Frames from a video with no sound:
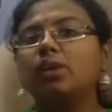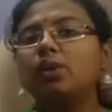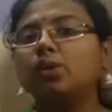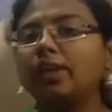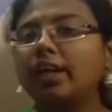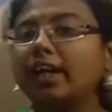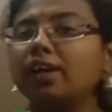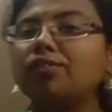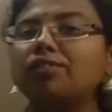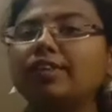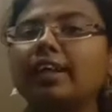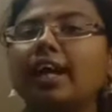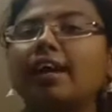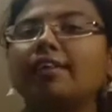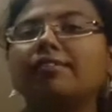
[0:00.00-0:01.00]
today
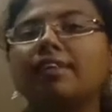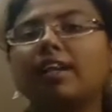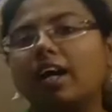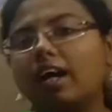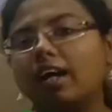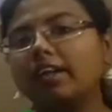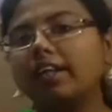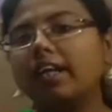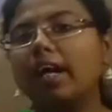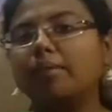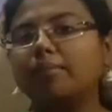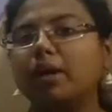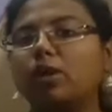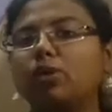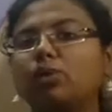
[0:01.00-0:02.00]
we have learned
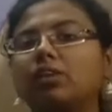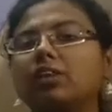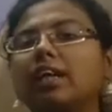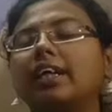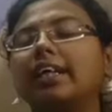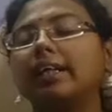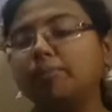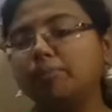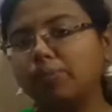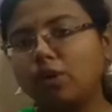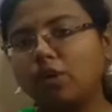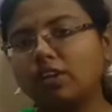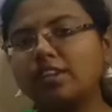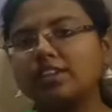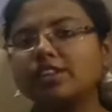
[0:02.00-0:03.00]
about the
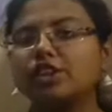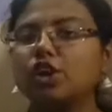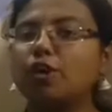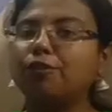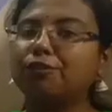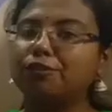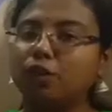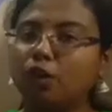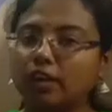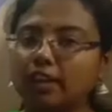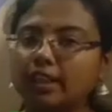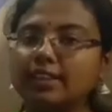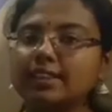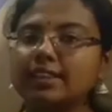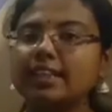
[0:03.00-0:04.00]
importance of
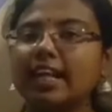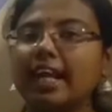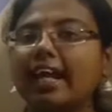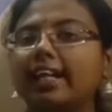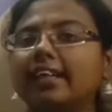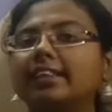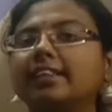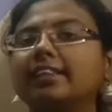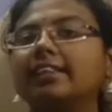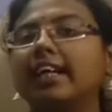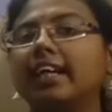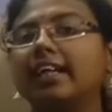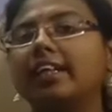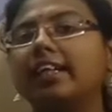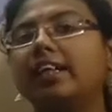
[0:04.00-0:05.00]
forest and
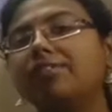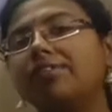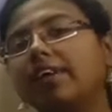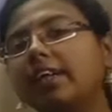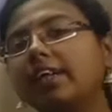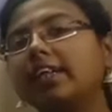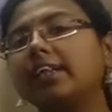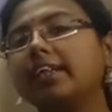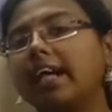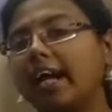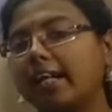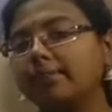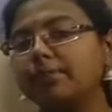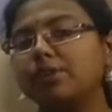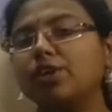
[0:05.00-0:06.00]
their different
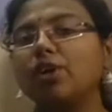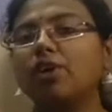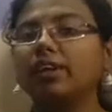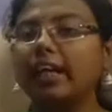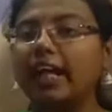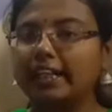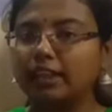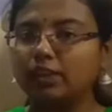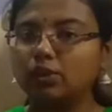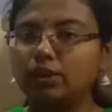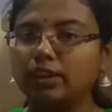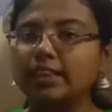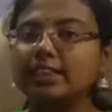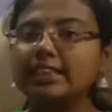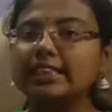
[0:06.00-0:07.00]
types or
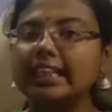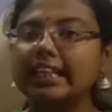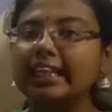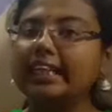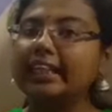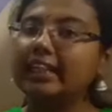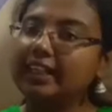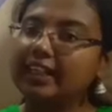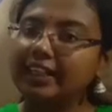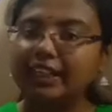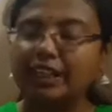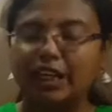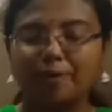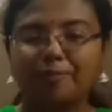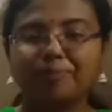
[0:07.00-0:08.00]
categories in
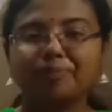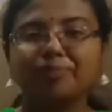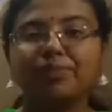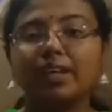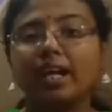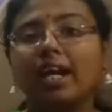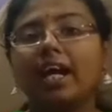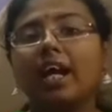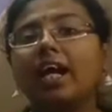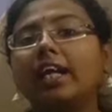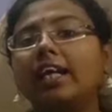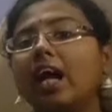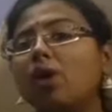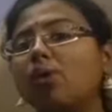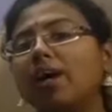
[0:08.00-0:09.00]
India.
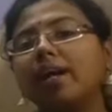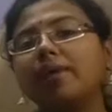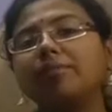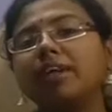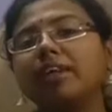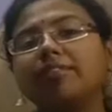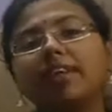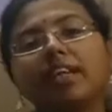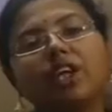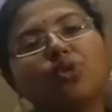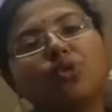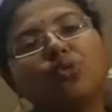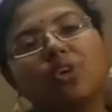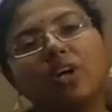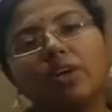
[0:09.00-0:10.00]
Now I am giving you
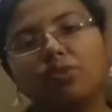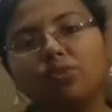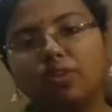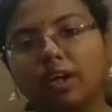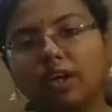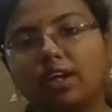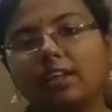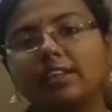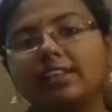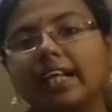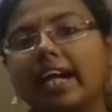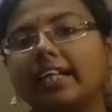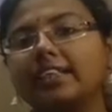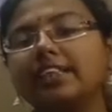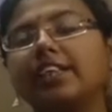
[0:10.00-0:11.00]
one work
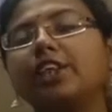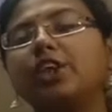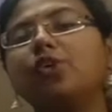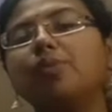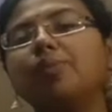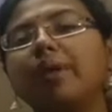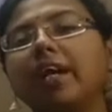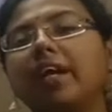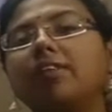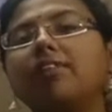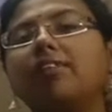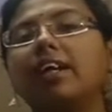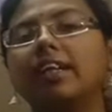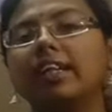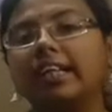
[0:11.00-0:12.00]
that you make
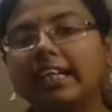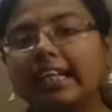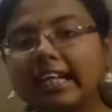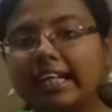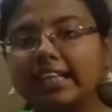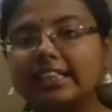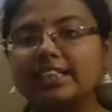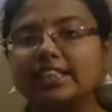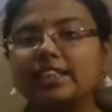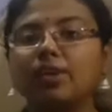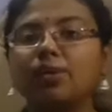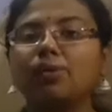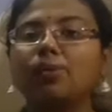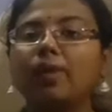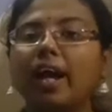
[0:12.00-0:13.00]
one
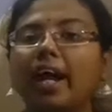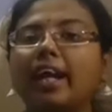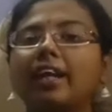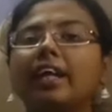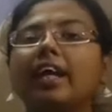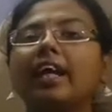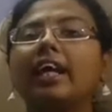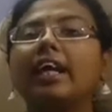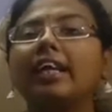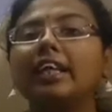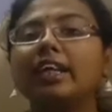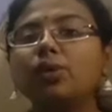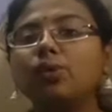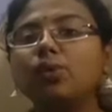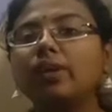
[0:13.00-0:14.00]
list where
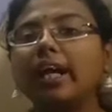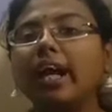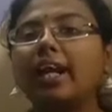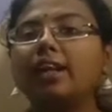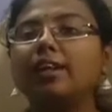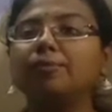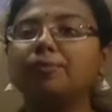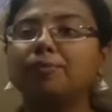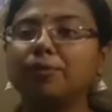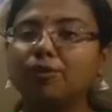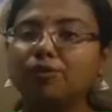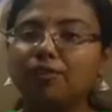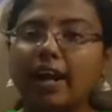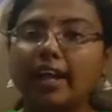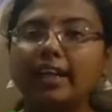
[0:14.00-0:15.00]
you can
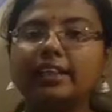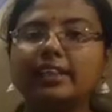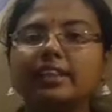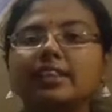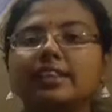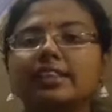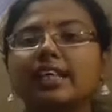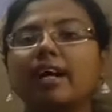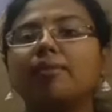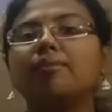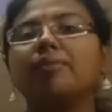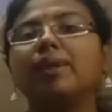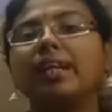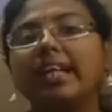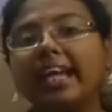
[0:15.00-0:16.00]
provide
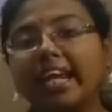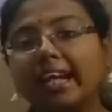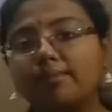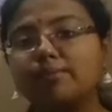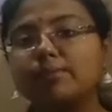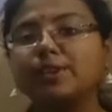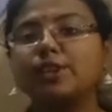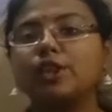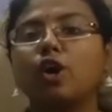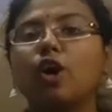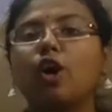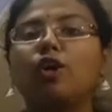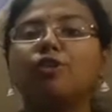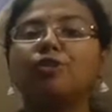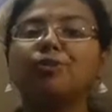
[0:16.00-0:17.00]
some names
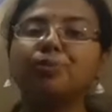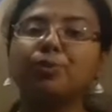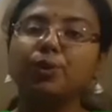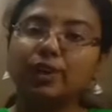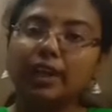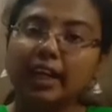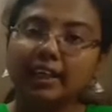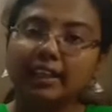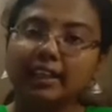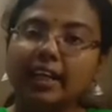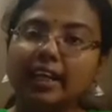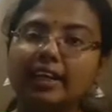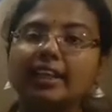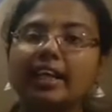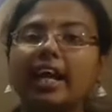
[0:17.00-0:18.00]
of
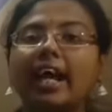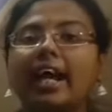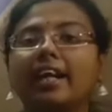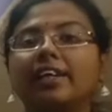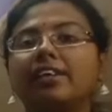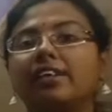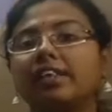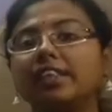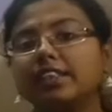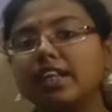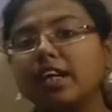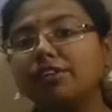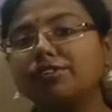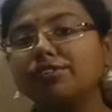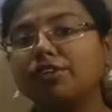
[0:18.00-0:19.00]
protected and
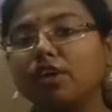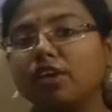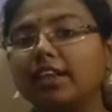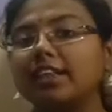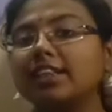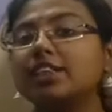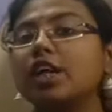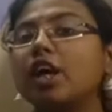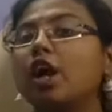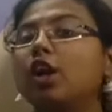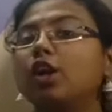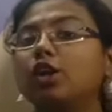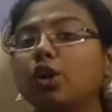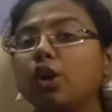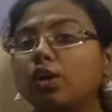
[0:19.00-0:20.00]
reserve forests,
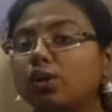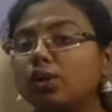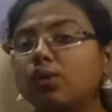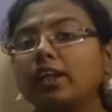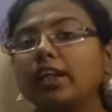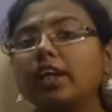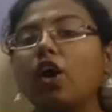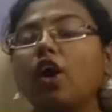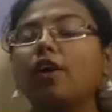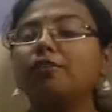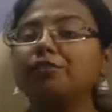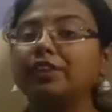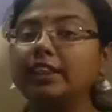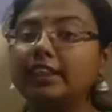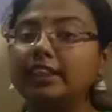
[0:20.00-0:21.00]
not only
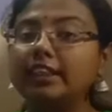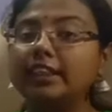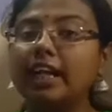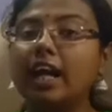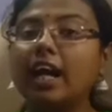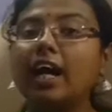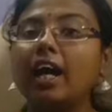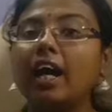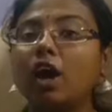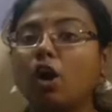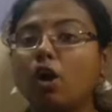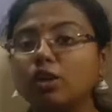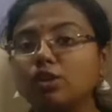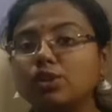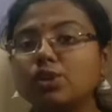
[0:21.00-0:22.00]
of India,
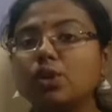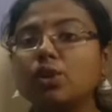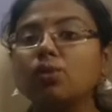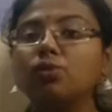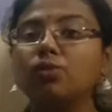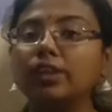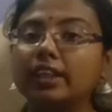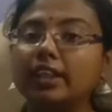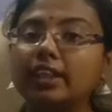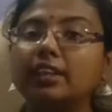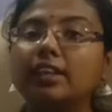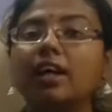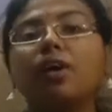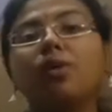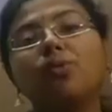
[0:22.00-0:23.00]
also within
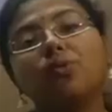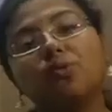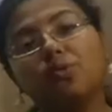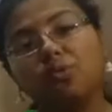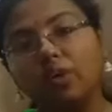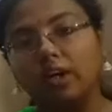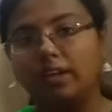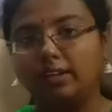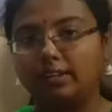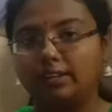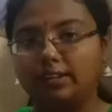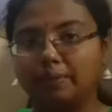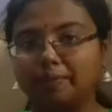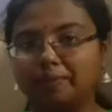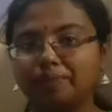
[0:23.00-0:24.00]
the world.
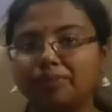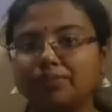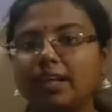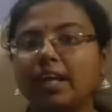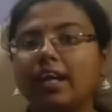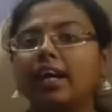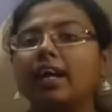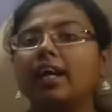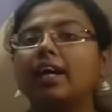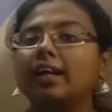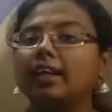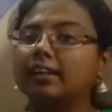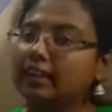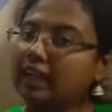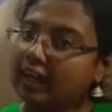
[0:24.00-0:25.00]

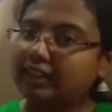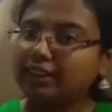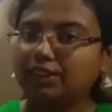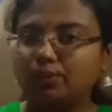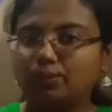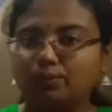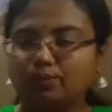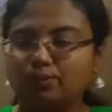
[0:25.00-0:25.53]
Thank you.